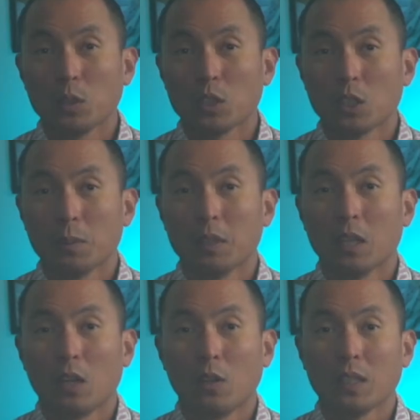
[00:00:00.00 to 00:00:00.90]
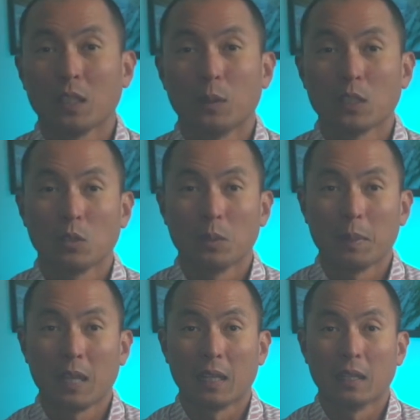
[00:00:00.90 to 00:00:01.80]
will determine not only the rental
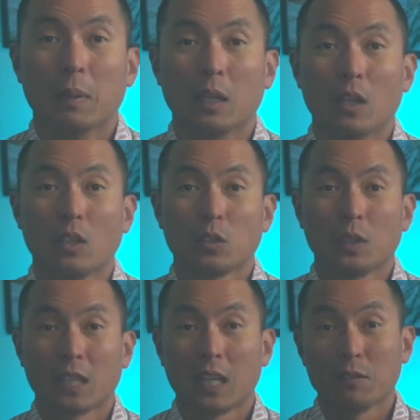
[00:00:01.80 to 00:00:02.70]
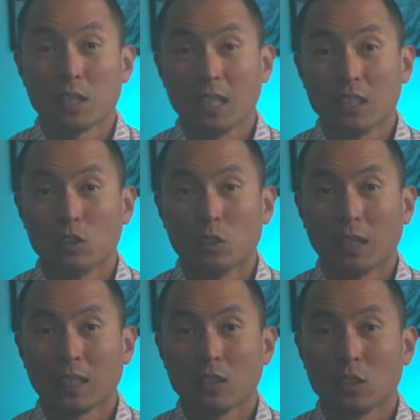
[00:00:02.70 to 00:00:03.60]
demand, but also the kind of tenants you're
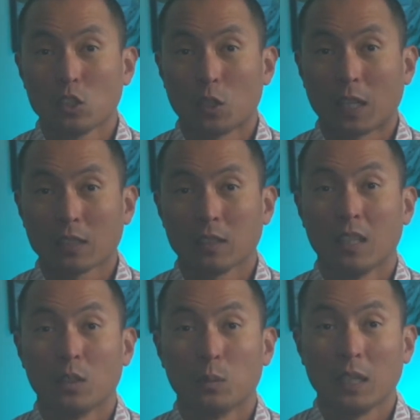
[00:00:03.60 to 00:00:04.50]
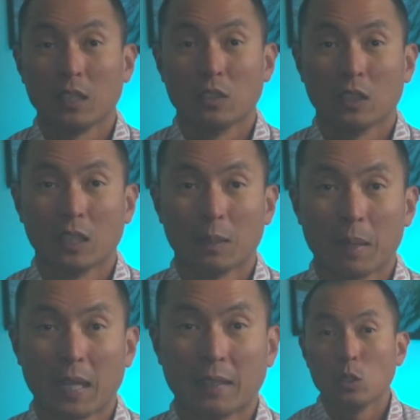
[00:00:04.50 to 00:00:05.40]
likely to attract and the rent you can
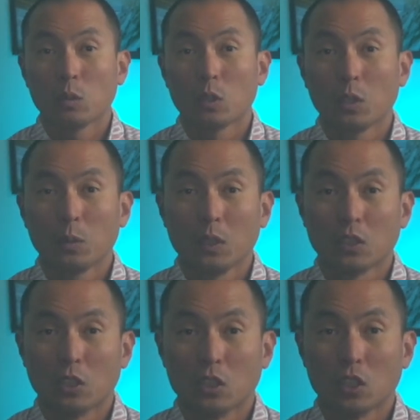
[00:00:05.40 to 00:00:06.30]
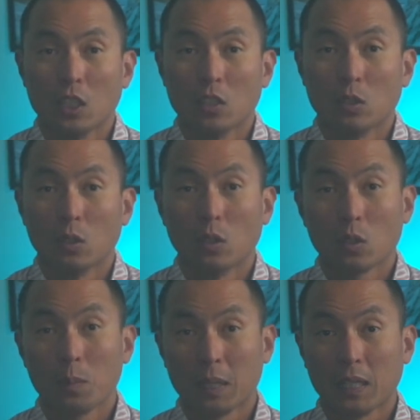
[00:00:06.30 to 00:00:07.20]
command. Do thorough research into
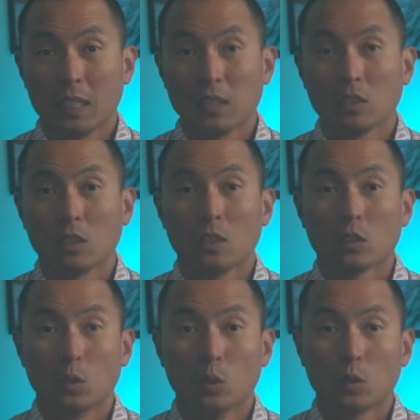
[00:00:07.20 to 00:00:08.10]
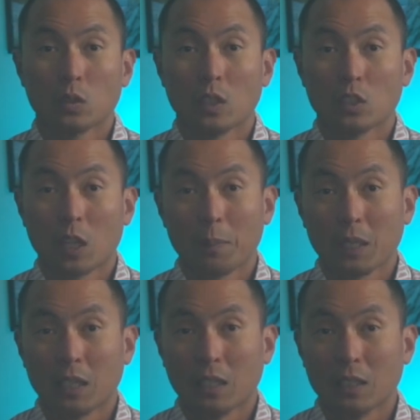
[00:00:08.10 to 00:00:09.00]
local amenities, schools,
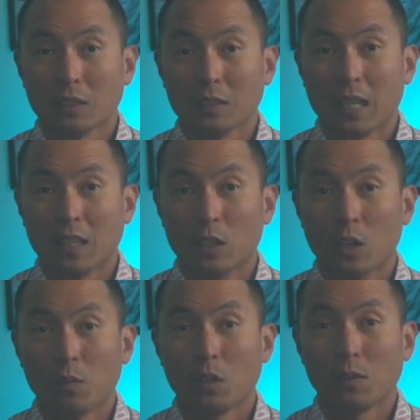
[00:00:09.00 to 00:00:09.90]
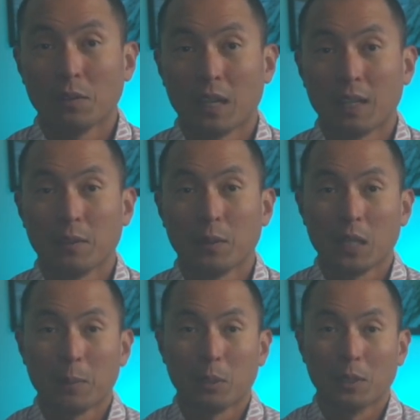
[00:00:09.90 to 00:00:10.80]
shopping areas, and the overall vibe of the
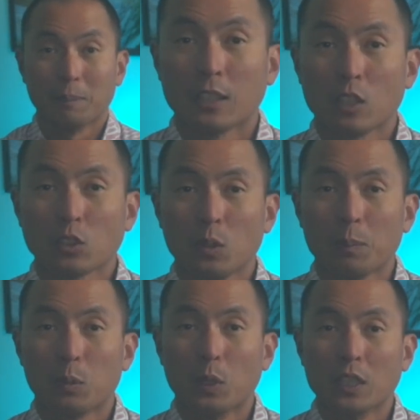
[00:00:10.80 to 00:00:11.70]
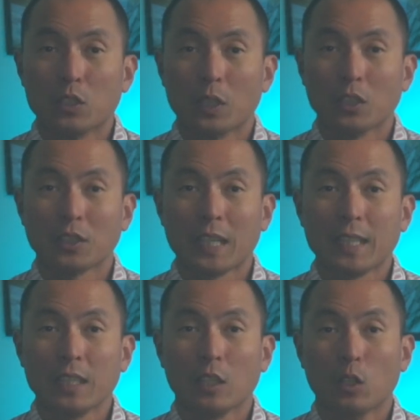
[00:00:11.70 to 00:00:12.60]
neighborhood. It's also important to understand the